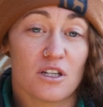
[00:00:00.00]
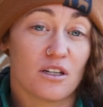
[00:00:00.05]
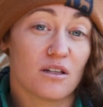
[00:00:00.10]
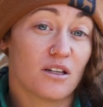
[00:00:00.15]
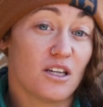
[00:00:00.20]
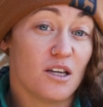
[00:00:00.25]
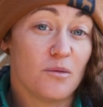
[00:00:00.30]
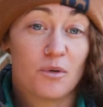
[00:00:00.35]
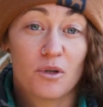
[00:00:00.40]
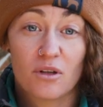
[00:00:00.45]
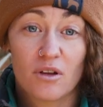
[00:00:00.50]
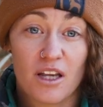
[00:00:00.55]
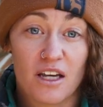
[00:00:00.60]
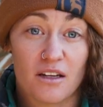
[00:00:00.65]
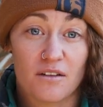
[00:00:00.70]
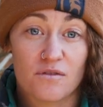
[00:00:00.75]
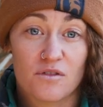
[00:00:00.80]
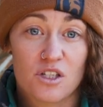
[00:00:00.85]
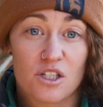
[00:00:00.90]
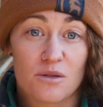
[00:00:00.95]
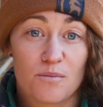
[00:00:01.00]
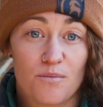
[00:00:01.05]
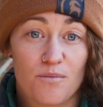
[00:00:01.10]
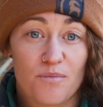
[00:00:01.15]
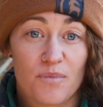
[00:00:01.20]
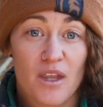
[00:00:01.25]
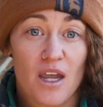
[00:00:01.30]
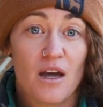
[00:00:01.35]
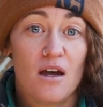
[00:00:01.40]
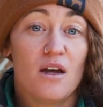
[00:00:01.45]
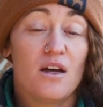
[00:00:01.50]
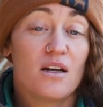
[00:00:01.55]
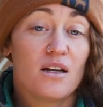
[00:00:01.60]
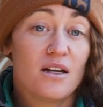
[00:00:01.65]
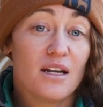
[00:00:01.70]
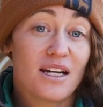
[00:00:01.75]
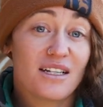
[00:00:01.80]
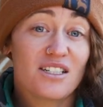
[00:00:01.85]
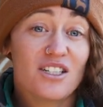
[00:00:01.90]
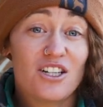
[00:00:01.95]
to keep your leaves.
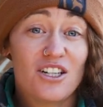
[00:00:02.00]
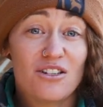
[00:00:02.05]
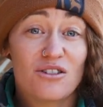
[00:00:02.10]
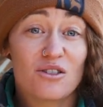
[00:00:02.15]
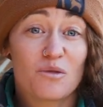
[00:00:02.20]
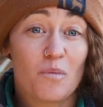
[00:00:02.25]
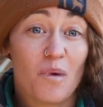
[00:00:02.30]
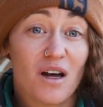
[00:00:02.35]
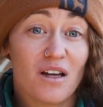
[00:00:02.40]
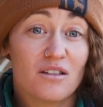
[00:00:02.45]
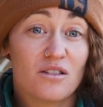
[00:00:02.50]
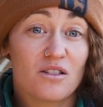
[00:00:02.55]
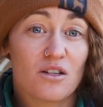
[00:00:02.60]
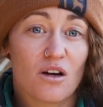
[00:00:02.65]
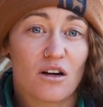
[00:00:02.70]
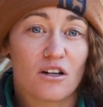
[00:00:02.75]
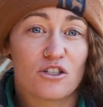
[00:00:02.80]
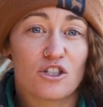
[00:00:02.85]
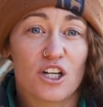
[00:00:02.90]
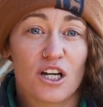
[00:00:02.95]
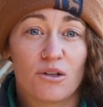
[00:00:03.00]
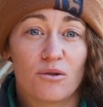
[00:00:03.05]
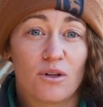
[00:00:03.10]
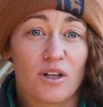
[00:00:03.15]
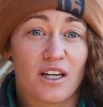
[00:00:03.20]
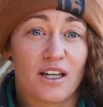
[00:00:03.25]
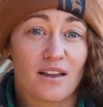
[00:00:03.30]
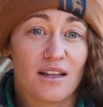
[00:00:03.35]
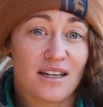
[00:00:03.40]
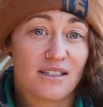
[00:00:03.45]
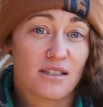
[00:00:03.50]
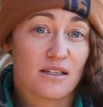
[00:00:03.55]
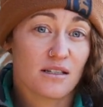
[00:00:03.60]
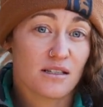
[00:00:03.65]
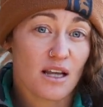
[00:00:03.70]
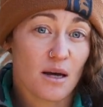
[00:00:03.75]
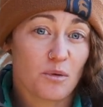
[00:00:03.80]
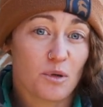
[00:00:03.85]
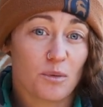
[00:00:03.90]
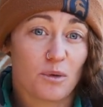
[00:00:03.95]
Next year's buds are generally less
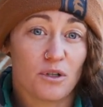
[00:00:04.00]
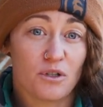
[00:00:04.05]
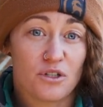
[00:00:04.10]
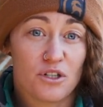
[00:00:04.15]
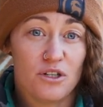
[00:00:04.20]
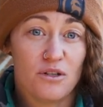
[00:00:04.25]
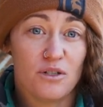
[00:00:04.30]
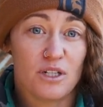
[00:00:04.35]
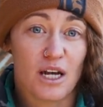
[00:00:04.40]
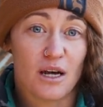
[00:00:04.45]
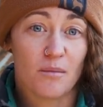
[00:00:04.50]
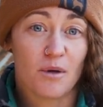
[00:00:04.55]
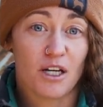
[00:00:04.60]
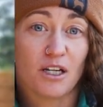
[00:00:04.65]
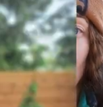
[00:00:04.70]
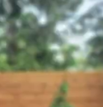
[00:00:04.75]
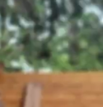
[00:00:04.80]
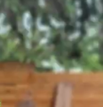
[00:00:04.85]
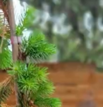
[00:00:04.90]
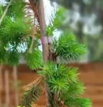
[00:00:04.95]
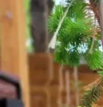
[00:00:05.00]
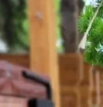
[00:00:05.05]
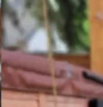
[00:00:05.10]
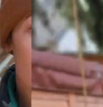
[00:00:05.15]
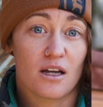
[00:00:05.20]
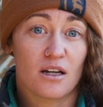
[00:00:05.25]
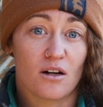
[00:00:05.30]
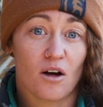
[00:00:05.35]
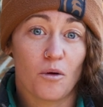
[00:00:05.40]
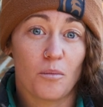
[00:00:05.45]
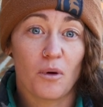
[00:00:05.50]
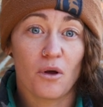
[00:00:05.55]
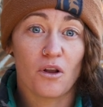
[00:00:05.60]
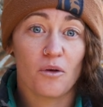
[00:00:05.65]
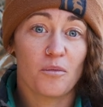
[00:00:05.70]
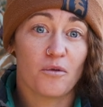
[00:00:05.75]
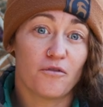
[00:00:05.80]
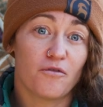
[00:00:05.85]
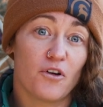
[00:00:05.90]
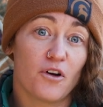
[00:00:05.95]
susceptible to damage, and I'll pull
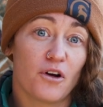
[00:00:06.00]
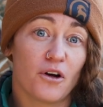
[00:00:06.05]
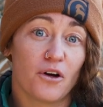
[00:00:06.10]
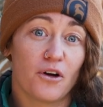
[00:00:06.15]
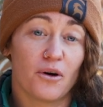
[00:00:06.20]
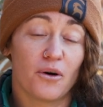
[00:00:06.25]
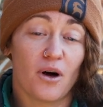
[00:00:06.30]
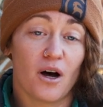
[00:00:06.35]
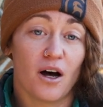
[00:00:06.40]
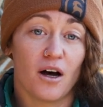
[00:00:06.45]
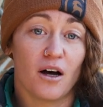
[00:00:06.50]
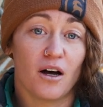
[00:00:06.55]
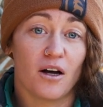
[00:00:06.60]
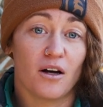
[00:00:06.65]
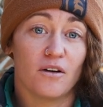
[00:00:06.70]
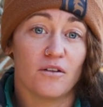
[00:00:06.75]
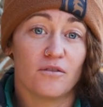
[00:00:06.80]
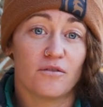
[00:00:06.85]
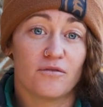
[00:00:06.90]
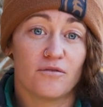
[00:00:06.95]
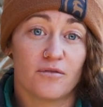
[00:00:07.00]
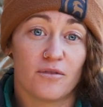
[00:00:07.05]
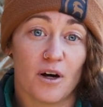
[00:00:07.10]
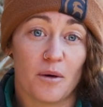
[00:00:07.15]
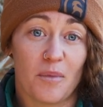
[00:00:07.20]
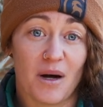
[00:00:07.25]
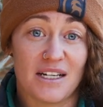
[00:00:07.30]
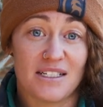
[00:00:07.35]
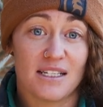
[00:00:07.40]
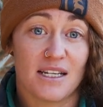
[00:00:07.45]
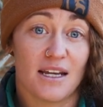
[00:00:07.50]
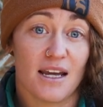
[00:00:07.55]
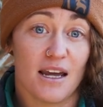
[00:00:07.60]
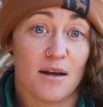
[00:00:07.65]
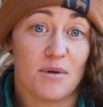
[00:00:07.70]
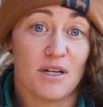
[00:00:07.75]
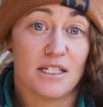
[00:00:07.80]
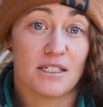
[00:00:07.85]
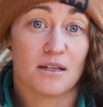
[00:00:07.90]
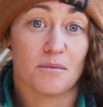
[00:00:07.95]
up a photo of a Picea
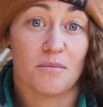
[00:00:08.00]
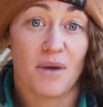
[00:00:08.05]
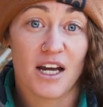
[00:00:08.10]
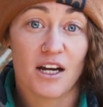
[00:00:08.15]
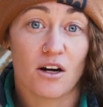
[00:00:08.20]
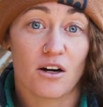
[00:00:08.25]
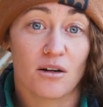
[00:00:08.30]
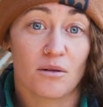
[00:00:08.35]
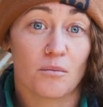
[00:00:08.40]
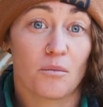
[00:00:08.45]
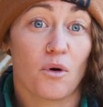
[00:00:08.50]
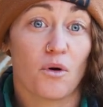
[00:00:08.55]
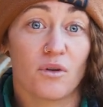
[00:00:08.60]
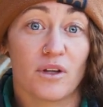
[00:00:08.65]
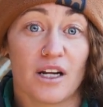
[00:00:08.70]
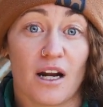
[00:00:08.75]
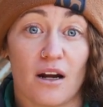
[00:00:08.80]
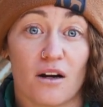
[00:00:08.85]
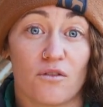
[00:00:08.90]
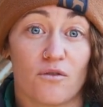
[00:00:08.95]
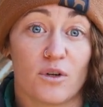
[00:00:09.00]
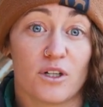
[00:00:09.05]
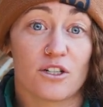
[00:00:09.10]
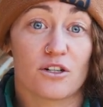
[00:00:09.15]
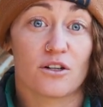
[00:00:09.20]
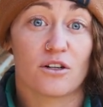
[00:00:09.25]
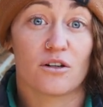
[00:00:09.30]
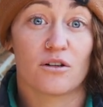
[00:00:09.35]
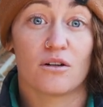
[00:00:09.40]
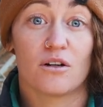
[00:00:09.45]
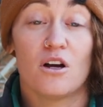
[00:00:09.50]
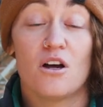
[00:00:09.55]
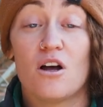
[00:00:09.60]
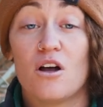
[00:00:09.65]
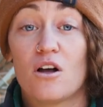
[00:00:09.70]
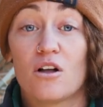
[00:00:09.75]
abies in my garden pulling out of winter